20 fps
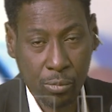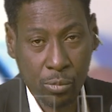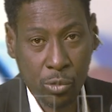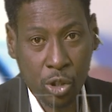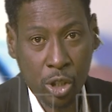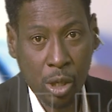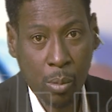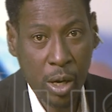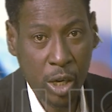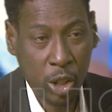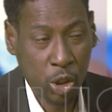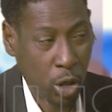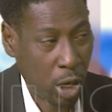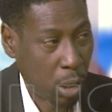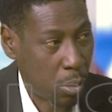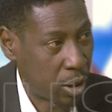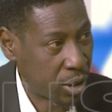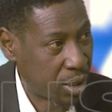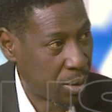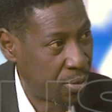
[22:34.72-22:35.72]
somebody talk
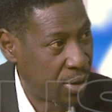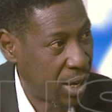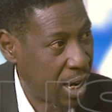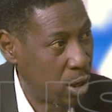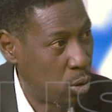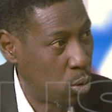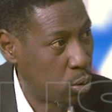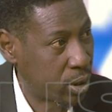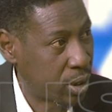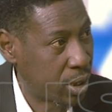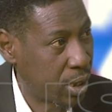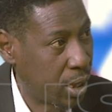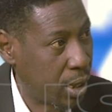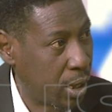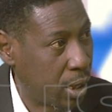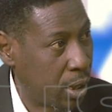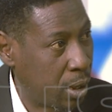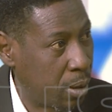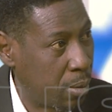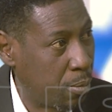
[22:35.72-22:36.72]
about the
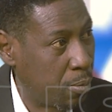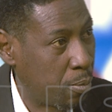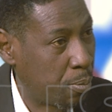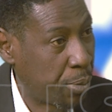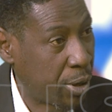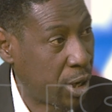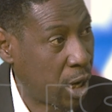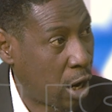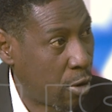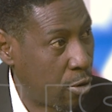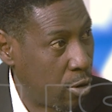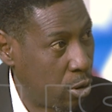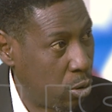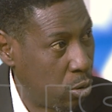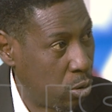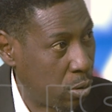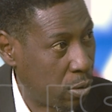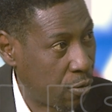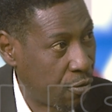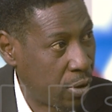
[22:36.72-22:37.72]
NOC
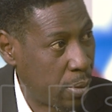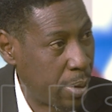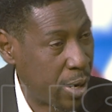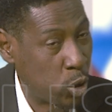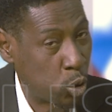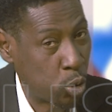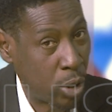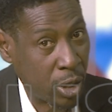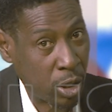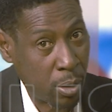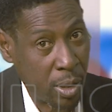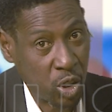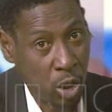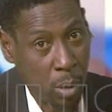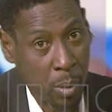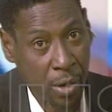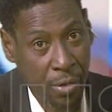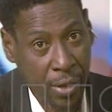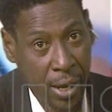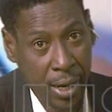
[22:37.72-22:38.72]
PRO. Maybe a little like, talk
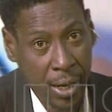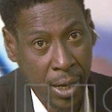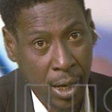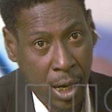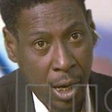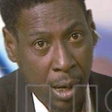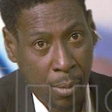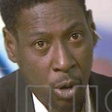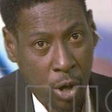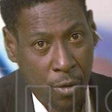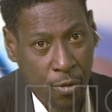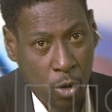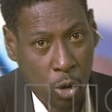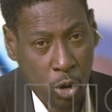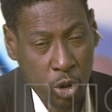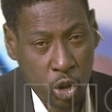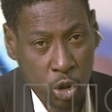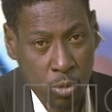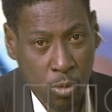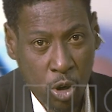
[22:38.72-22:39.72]
about that. But of
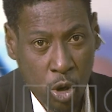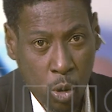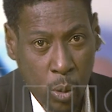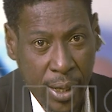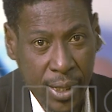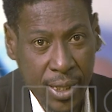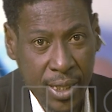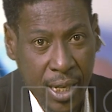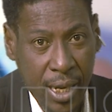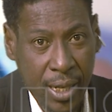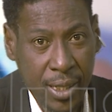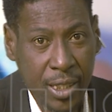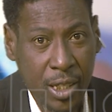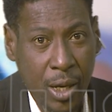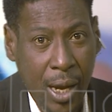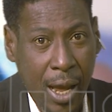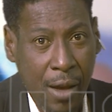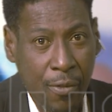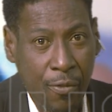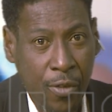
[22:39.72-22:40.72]
course, tomorrow we intend to
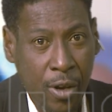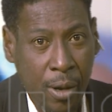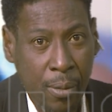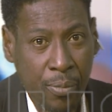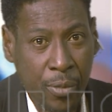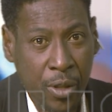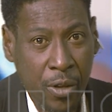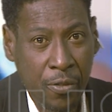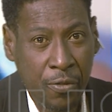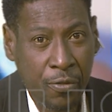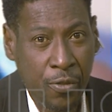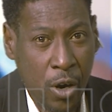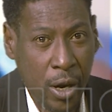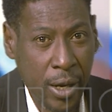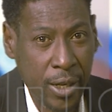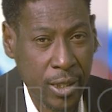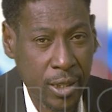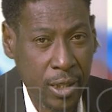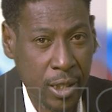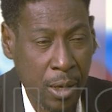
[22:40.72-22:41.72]
have the
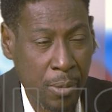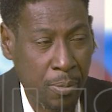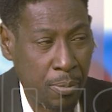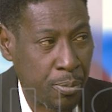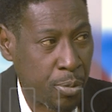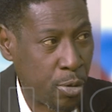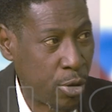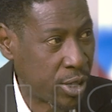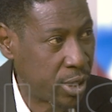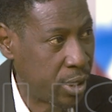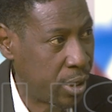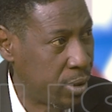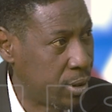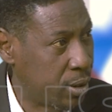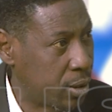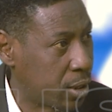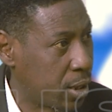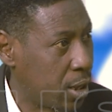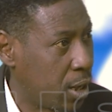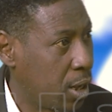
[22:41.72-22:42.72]
Vice
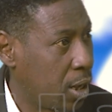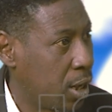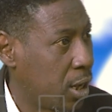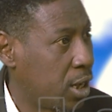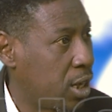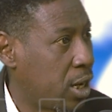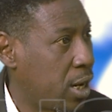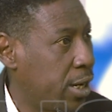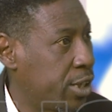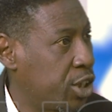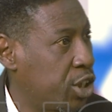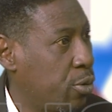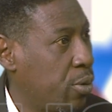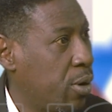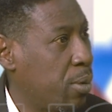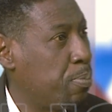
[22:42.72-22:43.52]
President, Nigeria